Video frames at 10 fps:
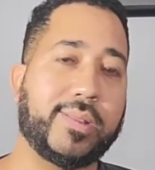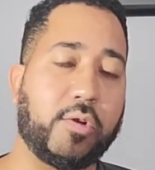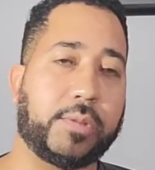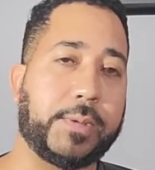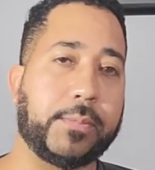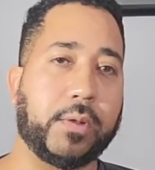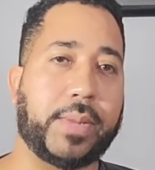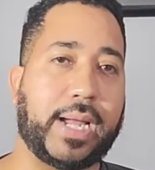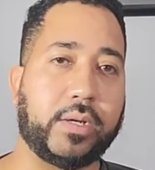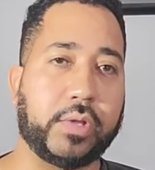Those people are
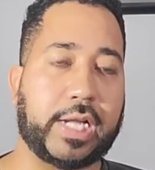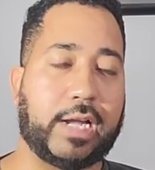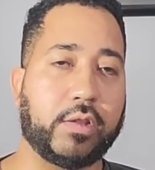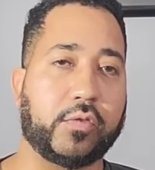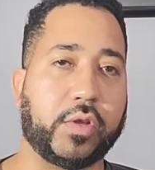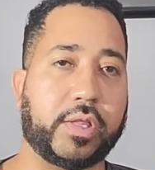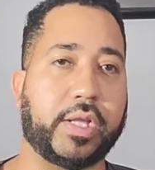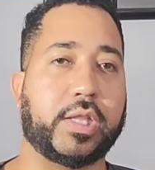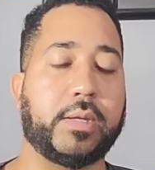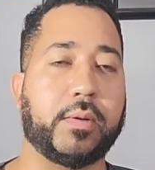buying those houses for
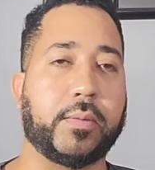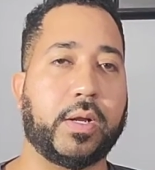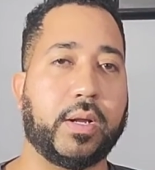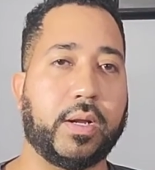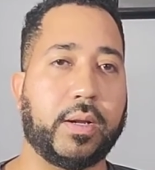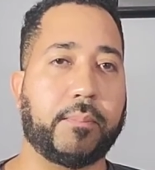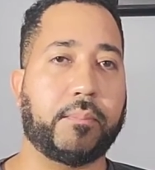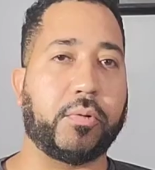sixty uh,